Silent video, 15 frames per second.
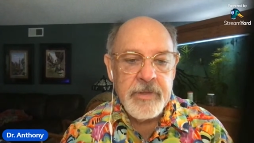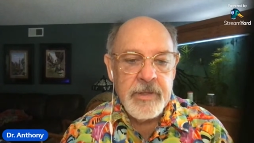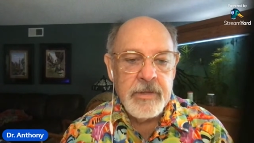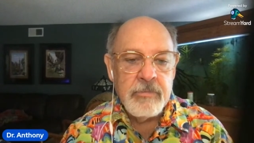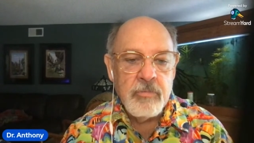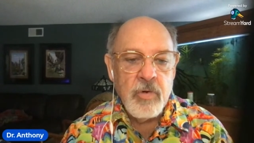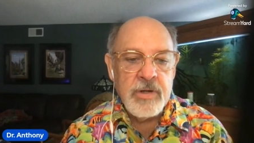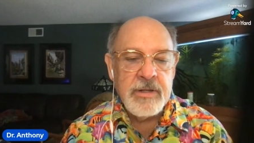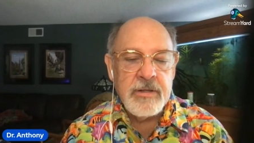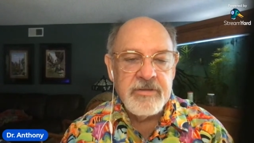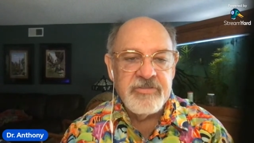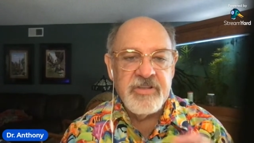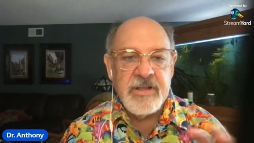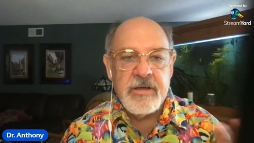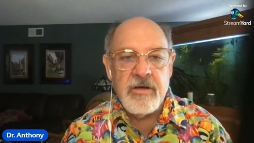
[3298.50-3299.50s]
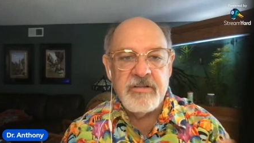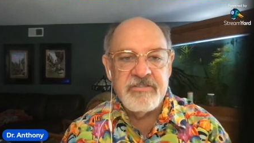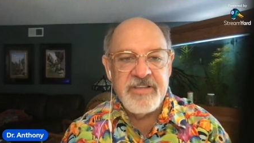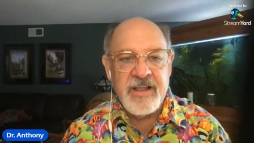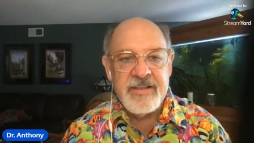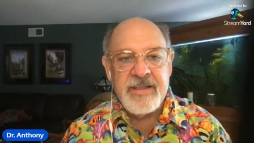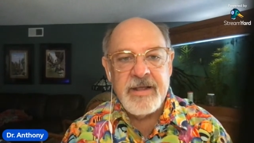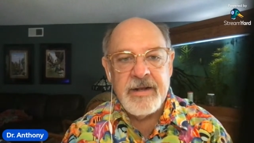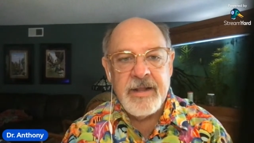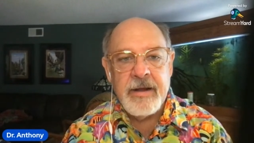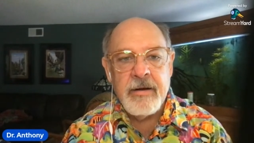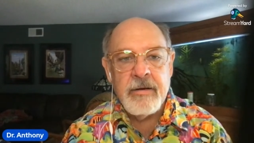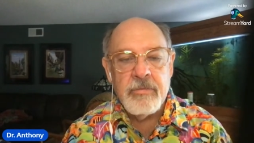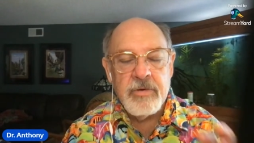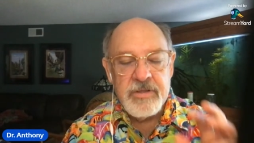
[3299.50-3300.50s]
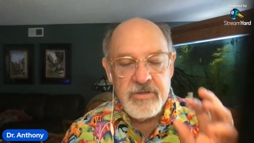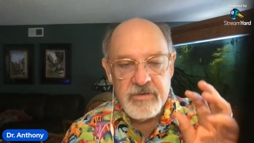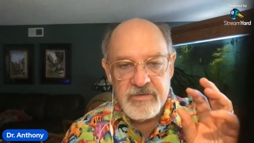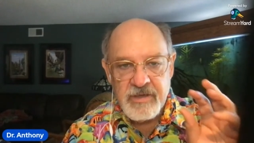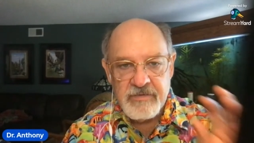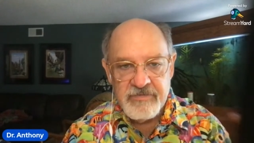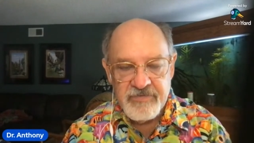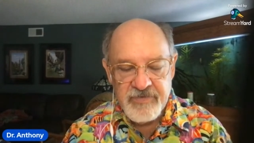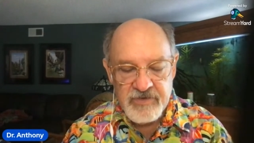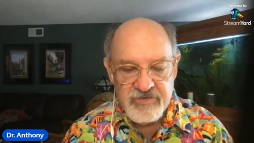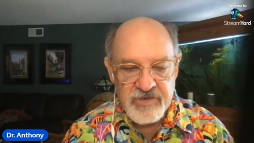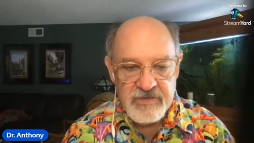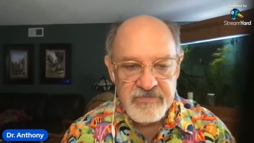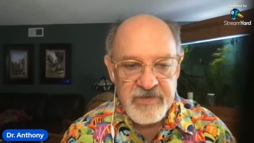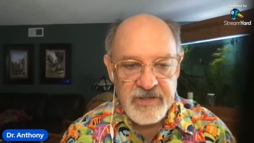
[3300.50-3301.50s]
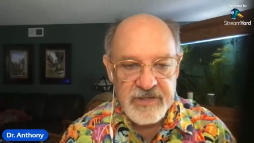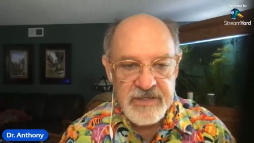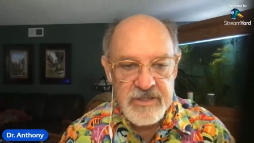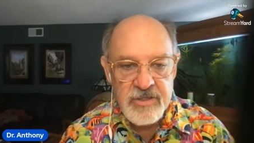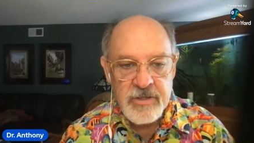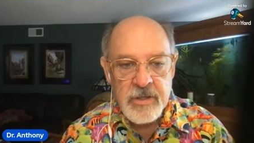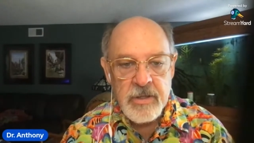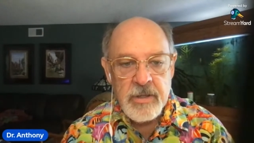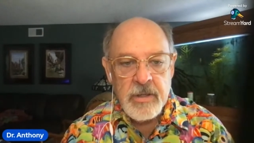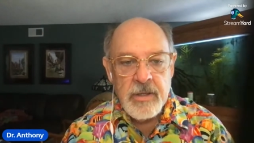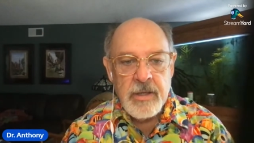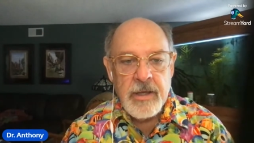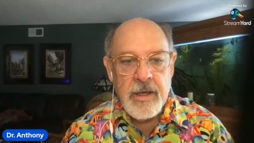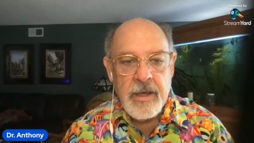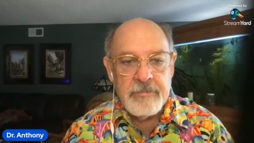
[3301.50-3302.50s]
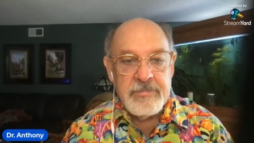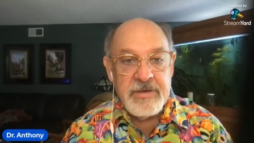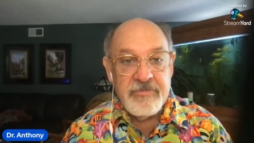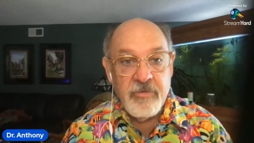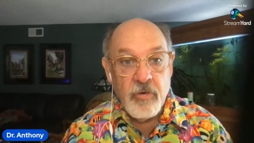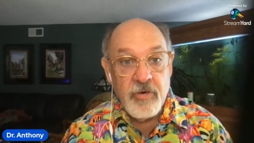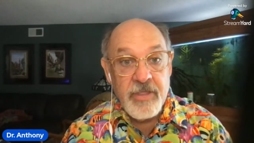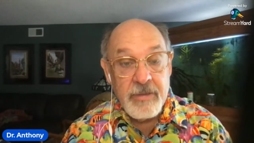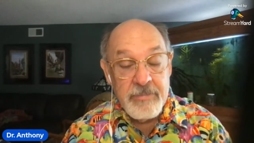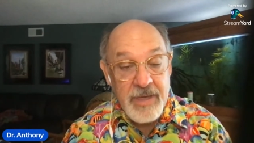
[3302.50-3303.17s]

In one little city called Santa Clara, which is a fishing village. Before they